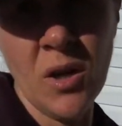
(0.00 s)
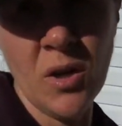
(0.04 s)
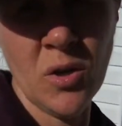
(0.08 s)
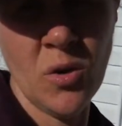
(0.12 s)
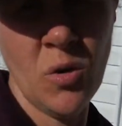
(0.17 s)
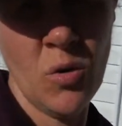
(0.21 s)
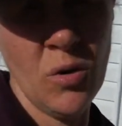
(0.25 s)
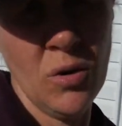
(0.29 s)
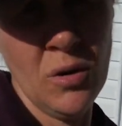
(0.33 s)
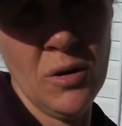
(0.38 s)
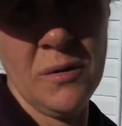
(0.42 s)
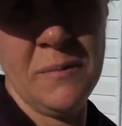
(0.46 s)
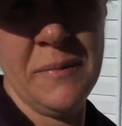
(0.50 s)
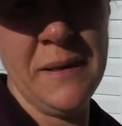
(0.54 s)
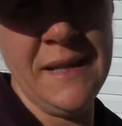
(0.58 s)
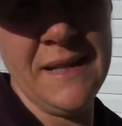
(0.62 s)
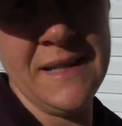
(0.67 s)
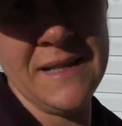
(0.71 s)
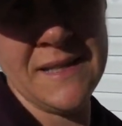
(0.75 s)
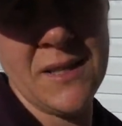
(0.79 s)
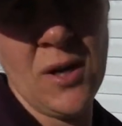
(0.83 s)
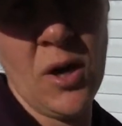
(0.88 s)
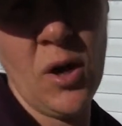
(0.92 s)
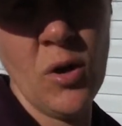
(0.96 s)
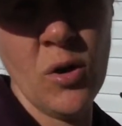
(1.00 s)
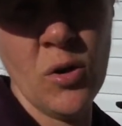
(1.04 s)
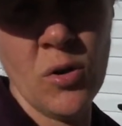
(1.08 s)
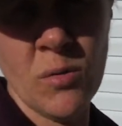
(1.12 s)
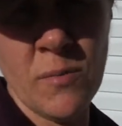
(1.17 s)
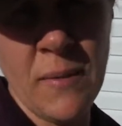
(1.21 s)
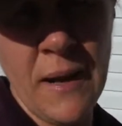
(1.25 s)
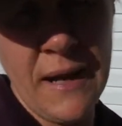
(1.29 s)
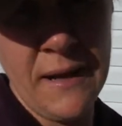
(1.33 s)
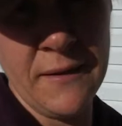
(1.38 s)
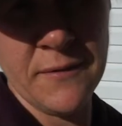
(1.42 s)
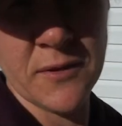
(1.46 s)
Corb is
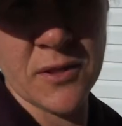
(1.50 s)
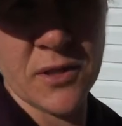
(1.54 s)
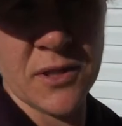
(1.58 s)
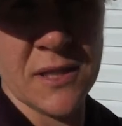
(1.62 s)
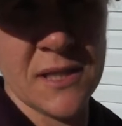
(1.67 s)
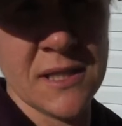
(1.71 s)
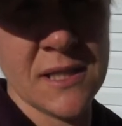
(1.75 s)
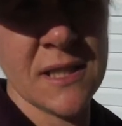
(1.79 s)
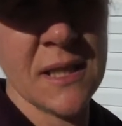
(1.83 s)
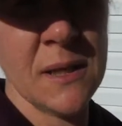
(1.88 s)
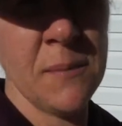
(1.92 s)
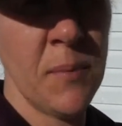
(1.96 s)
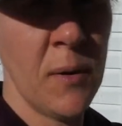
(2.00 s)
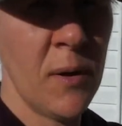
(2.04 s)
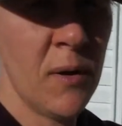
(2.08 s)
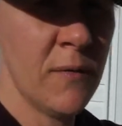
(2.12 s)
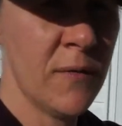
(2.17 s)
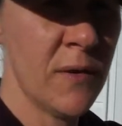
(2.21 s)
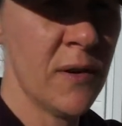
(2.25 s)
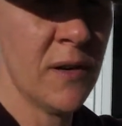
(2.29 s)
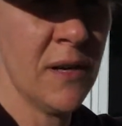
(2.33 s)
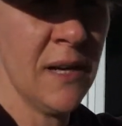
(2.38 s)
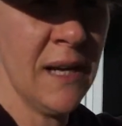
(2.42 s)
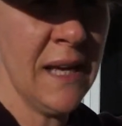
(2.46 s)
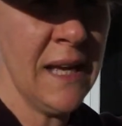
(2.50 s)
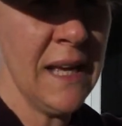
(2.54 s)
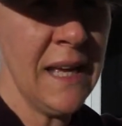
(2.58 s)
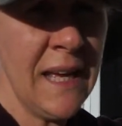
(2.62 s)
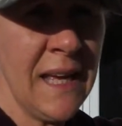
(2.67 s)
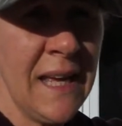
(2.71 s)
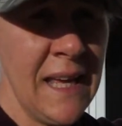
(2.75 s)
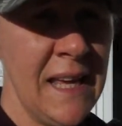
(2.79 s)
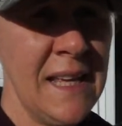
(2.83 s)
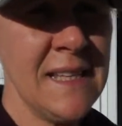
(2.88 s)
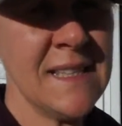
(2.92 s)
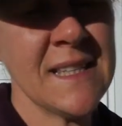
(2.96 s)
home after his sleepover.
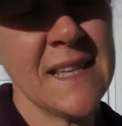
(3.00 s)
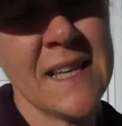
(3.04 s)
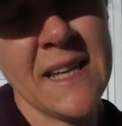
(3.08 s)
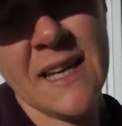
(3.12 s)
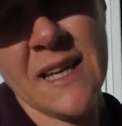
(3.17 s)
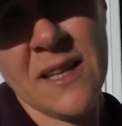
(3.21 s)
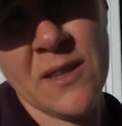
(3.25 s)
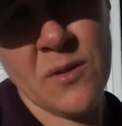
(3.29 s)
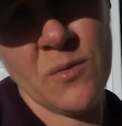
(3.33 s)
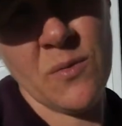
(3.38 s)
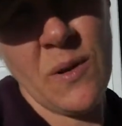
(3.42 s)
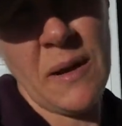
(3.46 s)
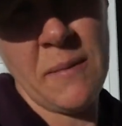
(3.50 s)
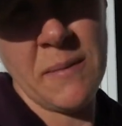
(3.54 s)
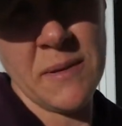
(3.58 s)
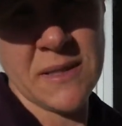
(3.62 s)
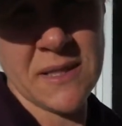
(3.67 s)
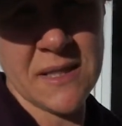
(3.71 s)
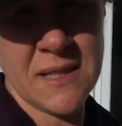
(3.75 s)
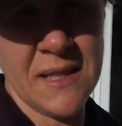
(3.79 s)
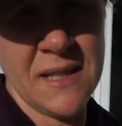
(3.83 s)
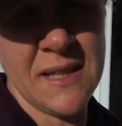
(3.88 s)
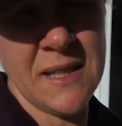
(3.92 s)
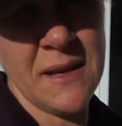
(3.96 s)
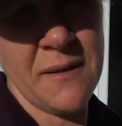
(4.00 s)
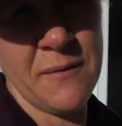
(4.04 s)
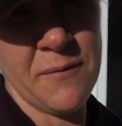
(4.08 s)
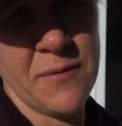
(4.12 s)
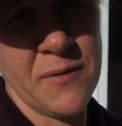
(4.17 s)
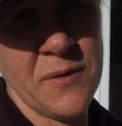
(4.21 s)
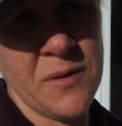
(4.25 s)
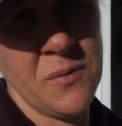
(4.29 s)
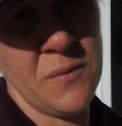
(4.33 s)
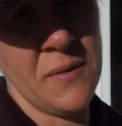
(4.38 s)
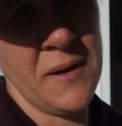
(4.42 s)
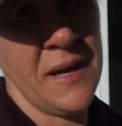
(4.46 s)
He's going to get the rabbits cleaned up
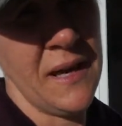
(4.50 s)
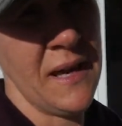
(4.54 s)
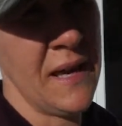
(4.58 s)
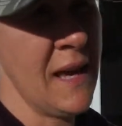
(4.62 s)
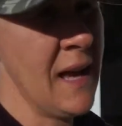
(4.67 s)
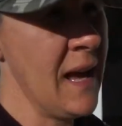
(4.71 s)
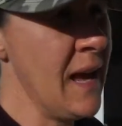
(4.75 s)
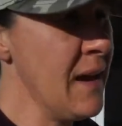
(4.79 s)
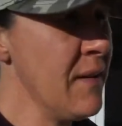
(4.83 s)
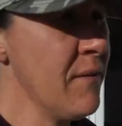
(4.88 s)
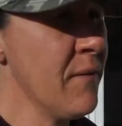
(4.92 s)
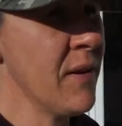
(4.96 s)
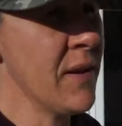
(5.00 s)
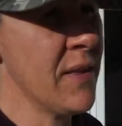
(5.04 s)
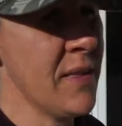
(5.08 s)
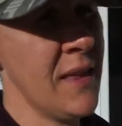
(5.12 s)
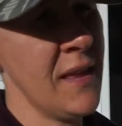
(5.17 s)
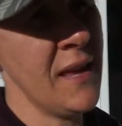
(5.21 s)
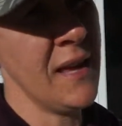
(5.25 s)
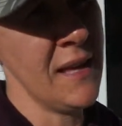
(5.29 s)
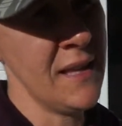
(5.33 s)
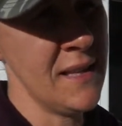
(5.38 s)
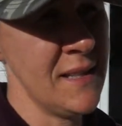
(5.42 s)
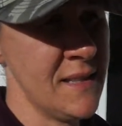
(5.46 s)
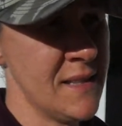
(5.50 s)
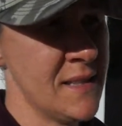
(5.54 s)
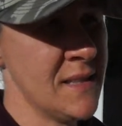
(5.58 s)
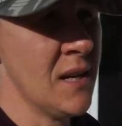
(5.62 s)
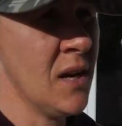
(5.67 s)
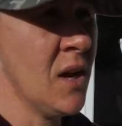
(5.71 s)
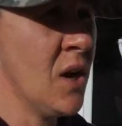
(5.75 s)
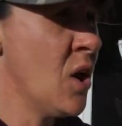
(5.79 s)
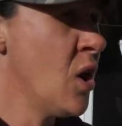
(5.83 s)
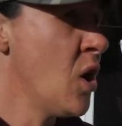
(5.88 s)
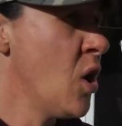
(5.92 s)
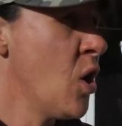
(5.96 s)
for the week. Everything is
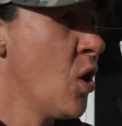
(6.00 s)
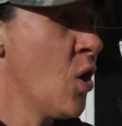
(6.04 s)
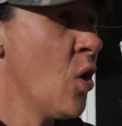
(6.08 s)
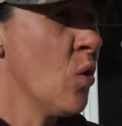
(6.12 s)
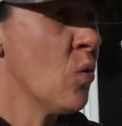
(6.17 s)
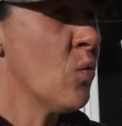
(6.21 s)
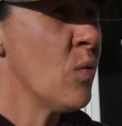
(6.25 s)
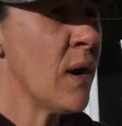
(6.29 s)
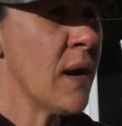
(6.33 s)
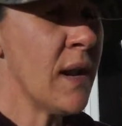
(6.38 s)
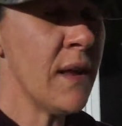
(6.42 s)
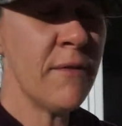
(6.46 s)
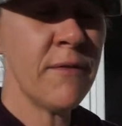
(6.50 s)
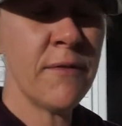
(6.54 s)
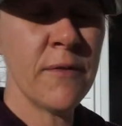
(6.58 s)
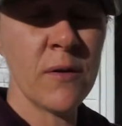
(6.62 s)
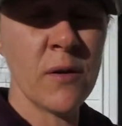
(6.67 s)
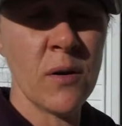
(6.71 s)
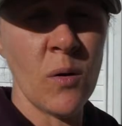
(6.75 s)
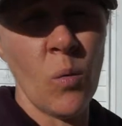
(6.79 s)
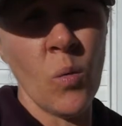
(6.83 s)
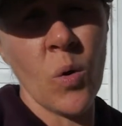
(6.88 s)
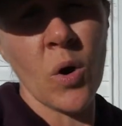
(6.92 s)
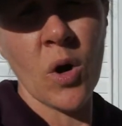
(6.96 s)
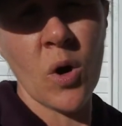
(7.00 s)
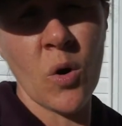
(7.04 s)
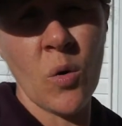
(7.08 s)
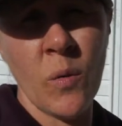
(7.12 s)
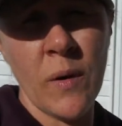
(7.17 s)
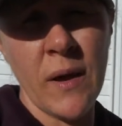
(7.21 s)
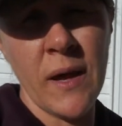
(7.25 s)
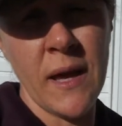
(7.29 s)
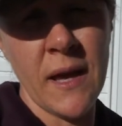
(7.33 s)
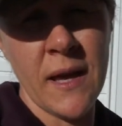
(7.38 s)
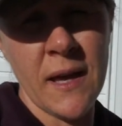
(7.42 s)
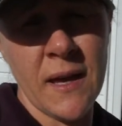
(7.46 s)
ready for a work
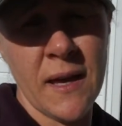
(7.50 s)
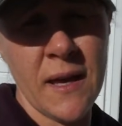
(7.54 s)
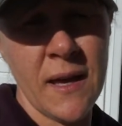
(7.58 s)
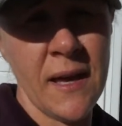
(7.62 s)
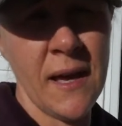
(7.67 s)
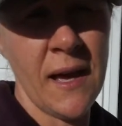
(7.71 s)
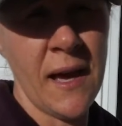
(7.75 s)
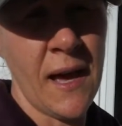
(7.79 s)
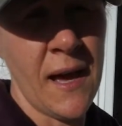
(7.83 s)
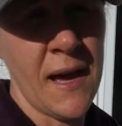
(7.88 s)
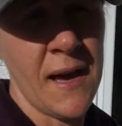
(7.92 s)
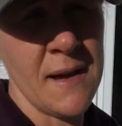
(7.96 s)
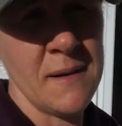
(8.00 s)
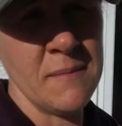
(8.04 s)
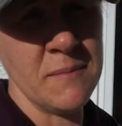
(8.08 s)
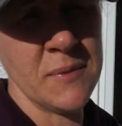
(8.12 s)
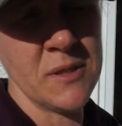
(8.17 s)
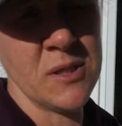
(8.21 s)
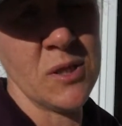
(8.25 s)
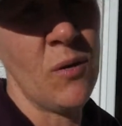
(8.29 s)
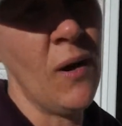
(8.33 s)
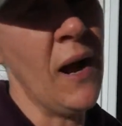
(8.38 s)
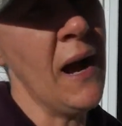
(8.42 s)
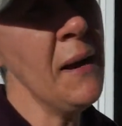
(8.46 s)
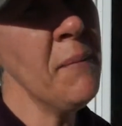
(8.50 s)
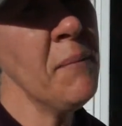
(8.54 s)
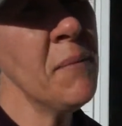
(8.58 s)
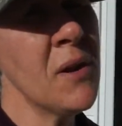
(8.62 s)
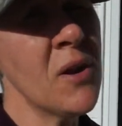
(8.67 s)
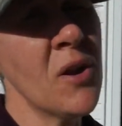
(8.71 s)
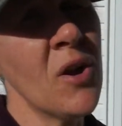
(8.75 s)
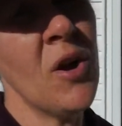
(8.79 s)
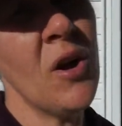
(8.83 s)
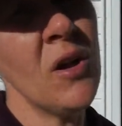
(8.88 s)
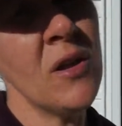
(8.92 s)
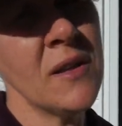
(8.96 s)
week. So I'm going
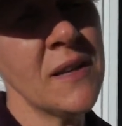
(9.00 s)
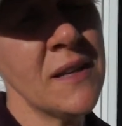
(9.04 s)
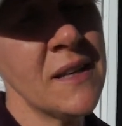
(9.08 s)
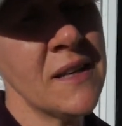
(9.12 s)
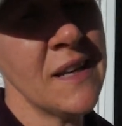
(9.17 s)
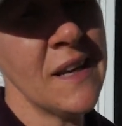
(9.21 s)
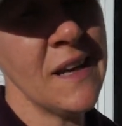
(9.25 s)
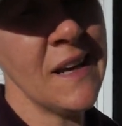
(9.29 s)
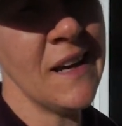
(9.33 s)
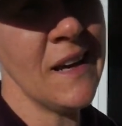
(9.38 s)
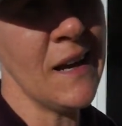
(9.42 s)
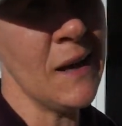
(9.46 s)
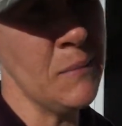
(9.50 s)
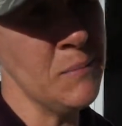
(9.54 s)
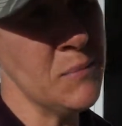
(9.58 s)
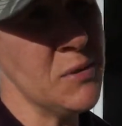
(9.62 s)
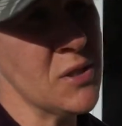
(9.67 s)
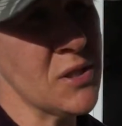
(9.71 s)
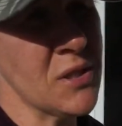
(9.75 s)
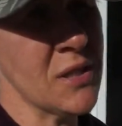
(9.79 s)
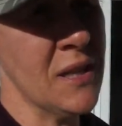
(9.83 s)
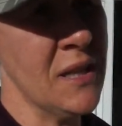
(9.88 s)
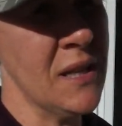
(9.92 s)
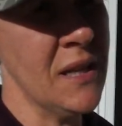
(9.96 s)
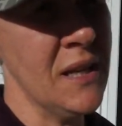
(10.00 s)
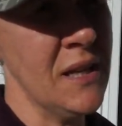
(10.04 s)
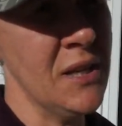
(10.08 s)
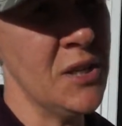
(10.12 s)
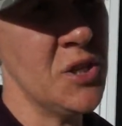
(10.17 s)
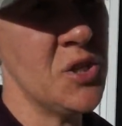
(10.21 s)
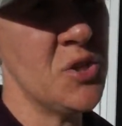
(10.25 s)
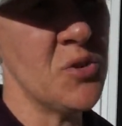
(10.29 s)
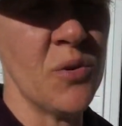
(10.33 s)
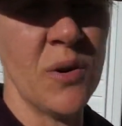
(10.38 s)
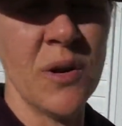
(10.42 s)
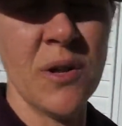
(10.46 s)
to call it a day. I'm just going to
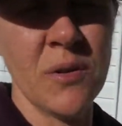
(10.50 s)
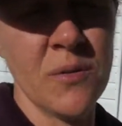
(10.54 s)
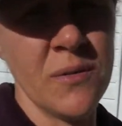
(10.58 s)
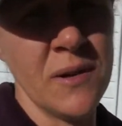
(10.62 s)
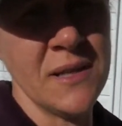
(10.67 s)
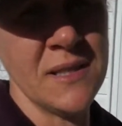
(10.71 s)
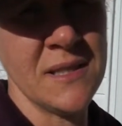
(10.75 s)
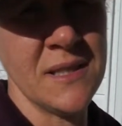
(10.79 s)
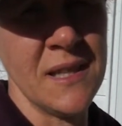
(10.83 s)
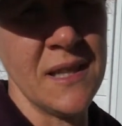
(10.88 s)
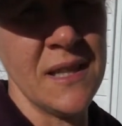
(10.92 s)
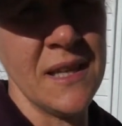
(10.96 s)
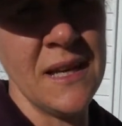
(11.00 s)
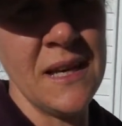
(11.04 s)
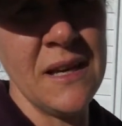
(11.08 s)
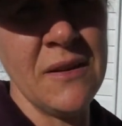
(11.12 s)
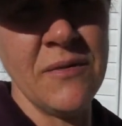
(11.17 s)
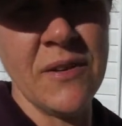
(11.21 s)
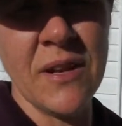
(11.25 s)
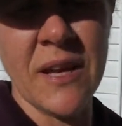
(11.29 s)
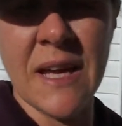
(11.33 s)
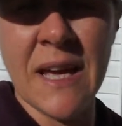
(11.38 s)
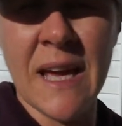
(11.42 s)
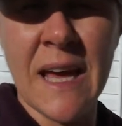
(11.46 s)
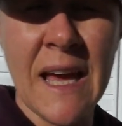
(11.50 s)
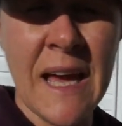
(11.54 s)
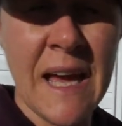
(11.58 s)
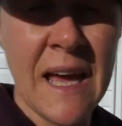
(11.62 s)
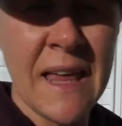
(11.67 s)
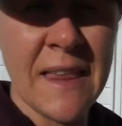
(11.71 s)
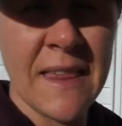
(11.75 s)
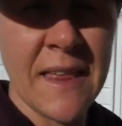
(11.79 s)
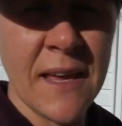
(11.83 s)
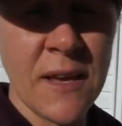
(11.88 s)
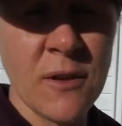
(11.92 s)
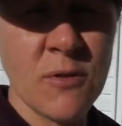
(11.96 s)
enjoy the rest of the evening.
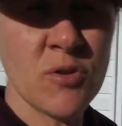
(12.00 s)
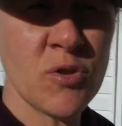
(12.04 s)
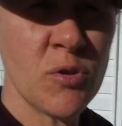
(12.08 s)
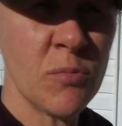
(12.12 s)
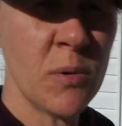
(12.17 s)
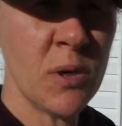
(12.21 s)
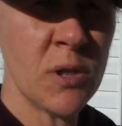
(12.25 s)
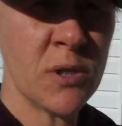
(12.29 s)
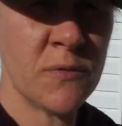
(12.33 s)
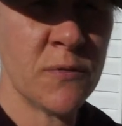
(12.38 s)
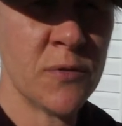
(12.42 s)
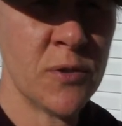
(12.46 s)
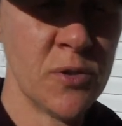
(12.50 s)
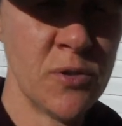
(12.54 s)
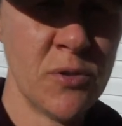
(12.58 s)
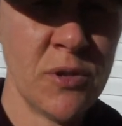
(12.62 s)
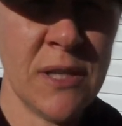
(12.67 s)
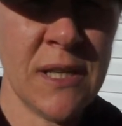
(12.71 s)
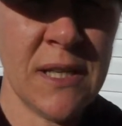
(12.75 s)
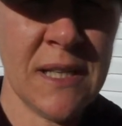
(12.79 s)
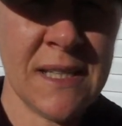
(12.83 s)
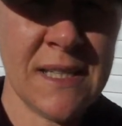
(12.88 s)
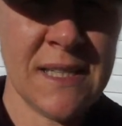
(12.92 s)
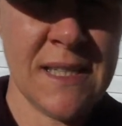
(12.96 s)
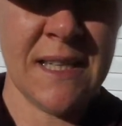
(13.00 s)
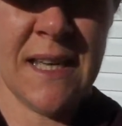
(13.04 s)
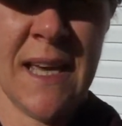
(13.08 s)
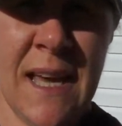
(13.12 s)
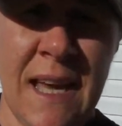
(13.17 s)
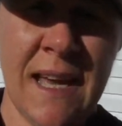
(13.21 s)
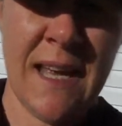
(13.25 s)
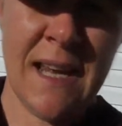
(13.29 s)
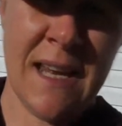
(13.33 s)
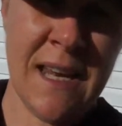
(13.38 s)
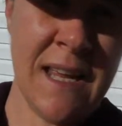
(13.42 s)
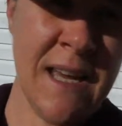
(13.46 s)
Thank you so much for joining us
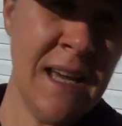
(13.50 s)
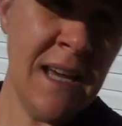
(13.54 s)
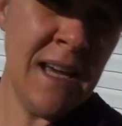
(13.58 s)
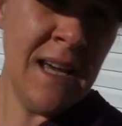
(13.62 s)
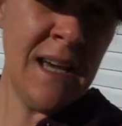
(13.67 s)
again.